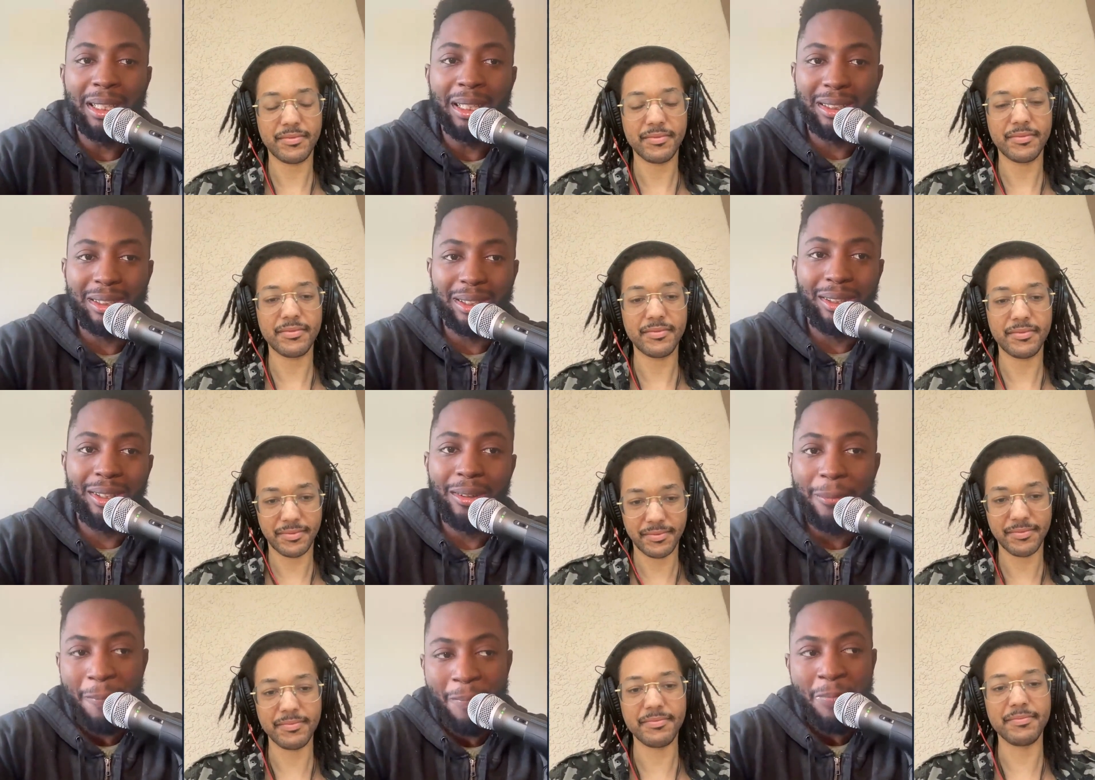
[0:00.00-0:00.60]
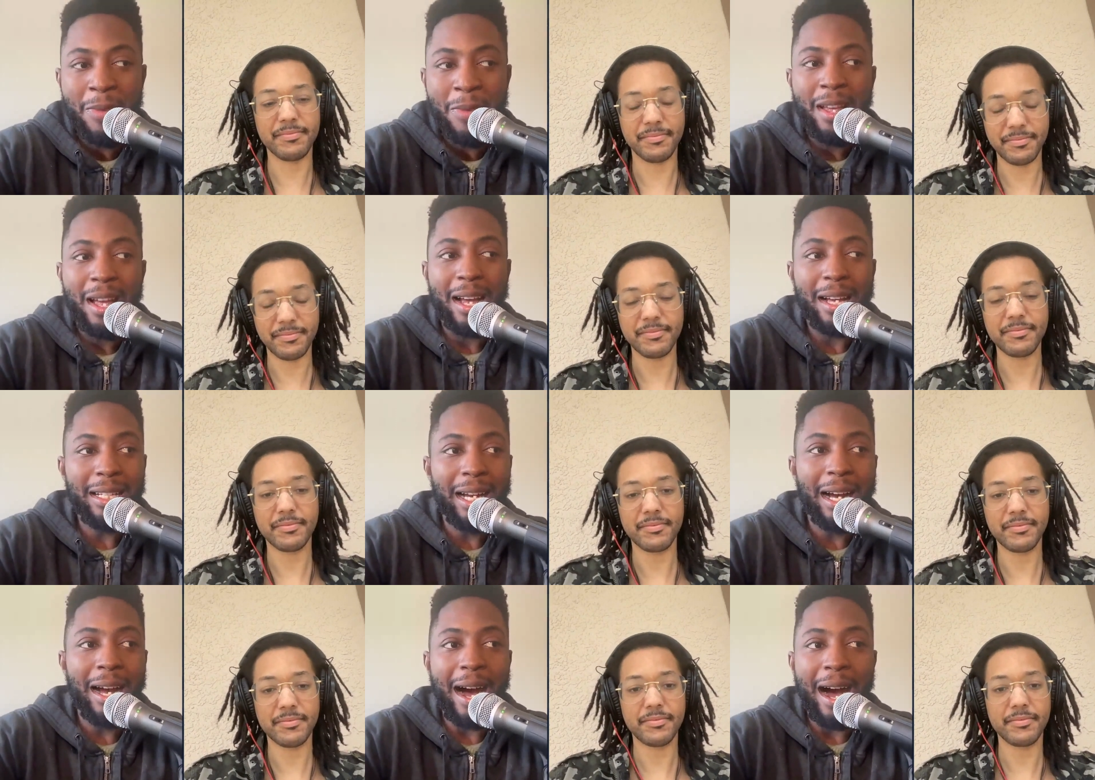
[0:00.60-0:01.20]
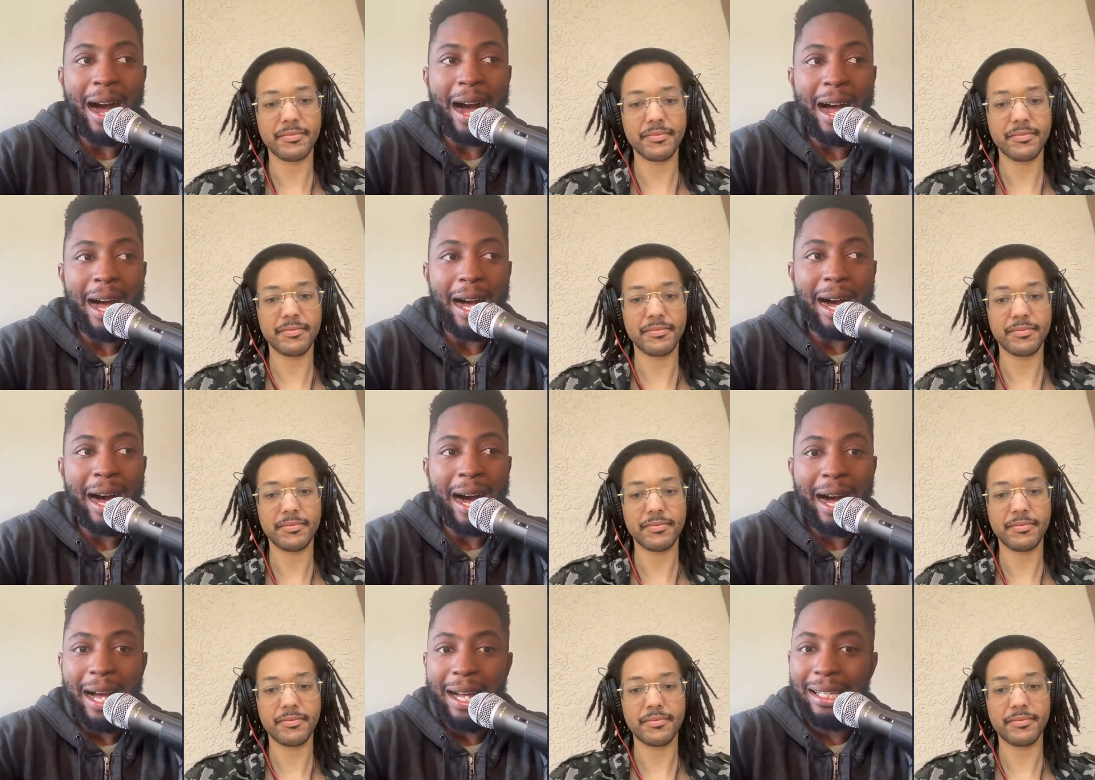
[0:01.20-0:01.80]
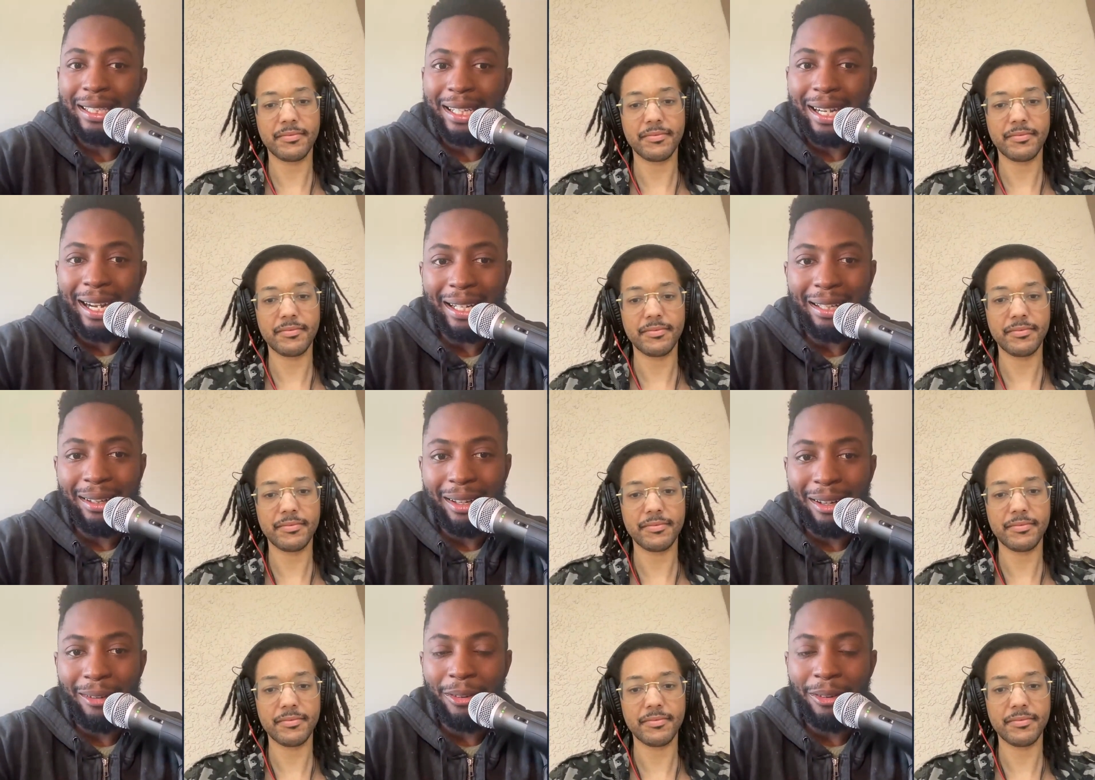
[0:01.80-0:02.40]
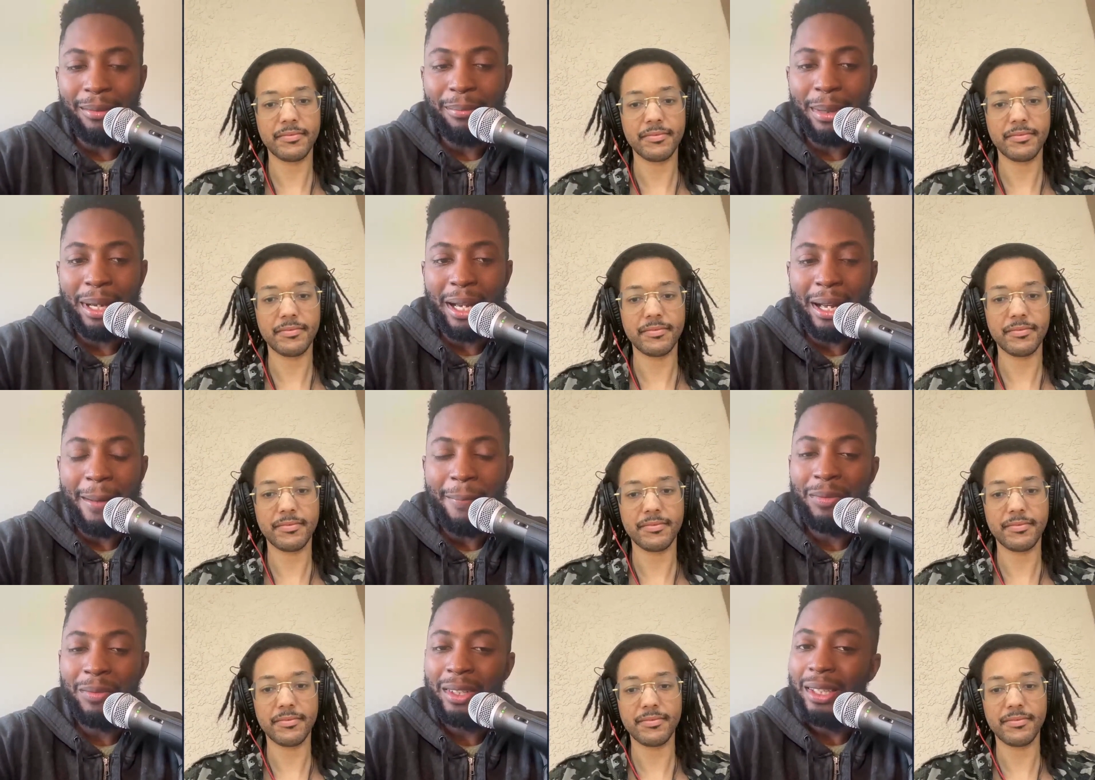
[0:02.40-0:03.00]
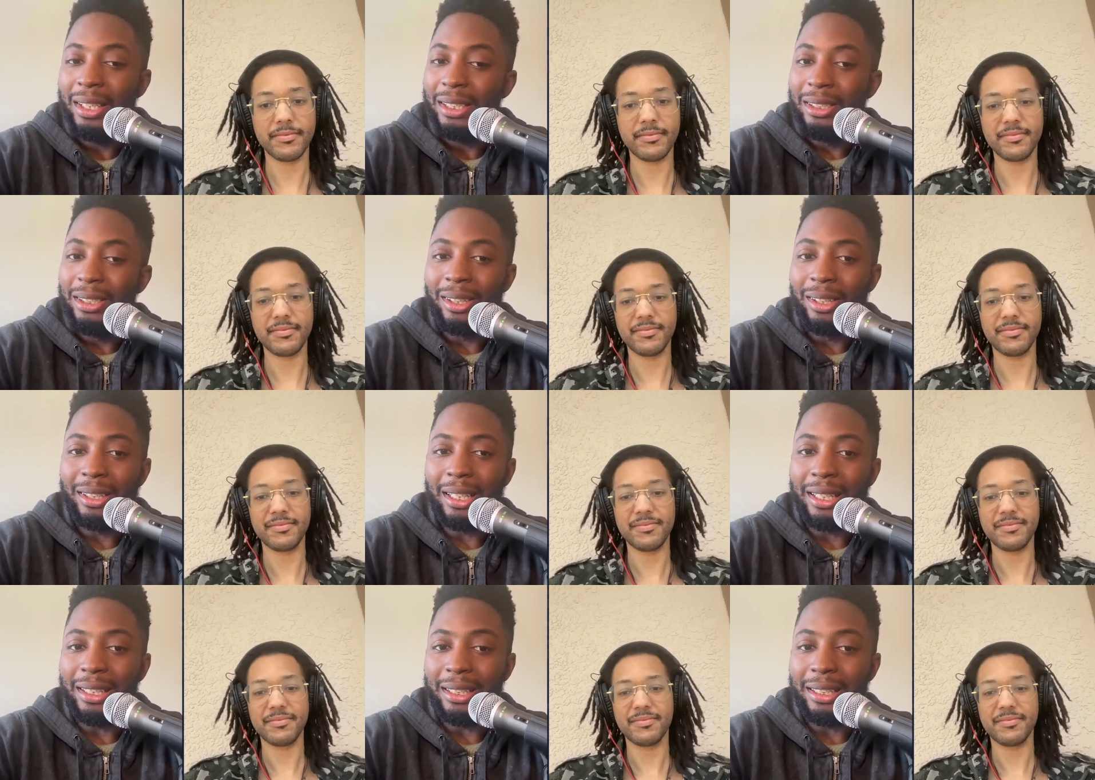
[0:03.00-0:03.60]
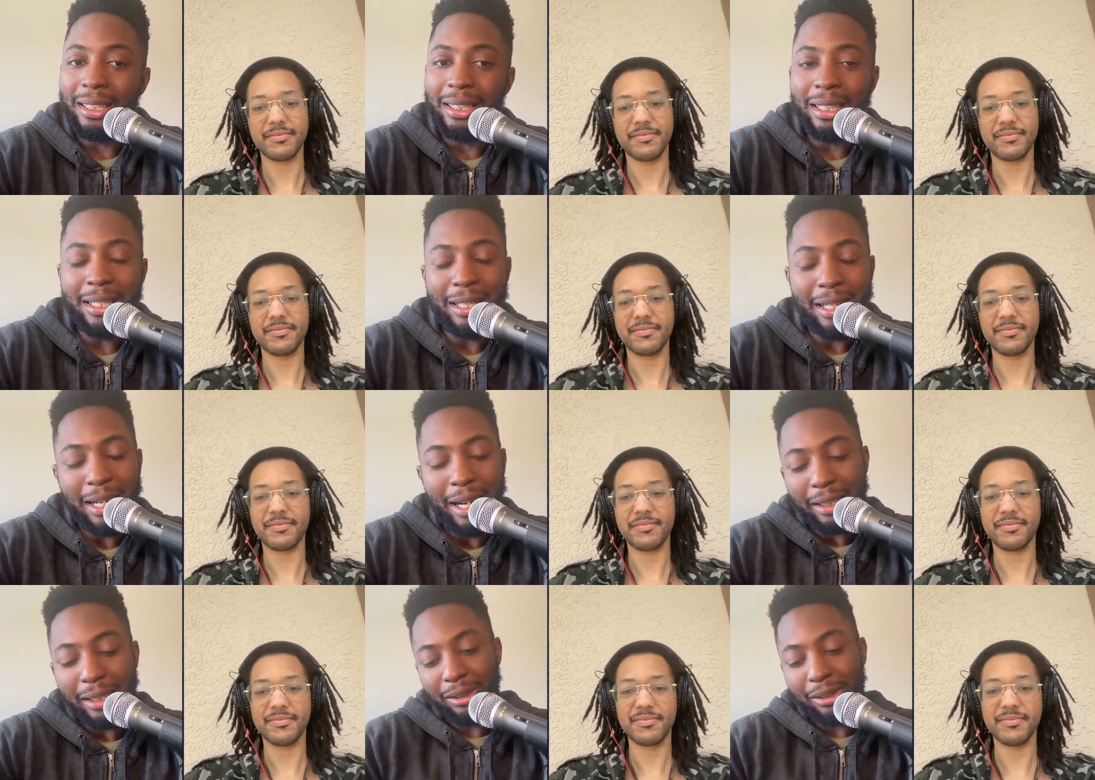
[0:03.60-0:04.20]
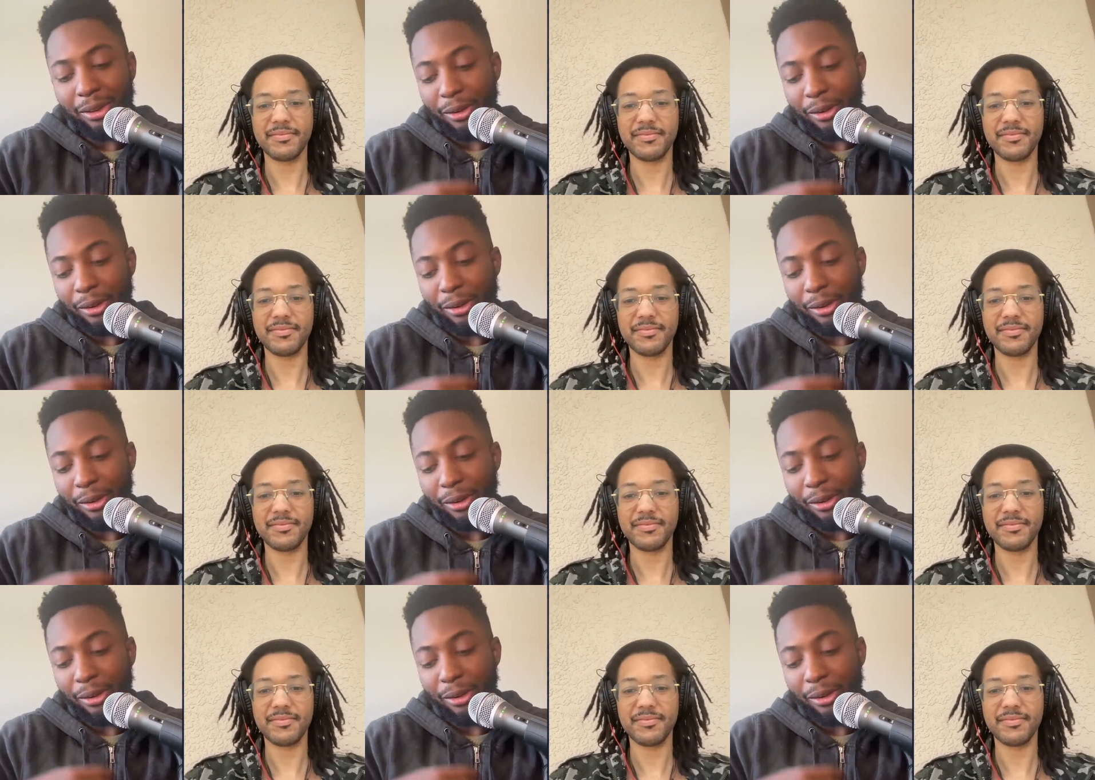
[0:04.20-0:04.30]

Speaker 1: So, yeah, I I I love it, man. You know, the the, the next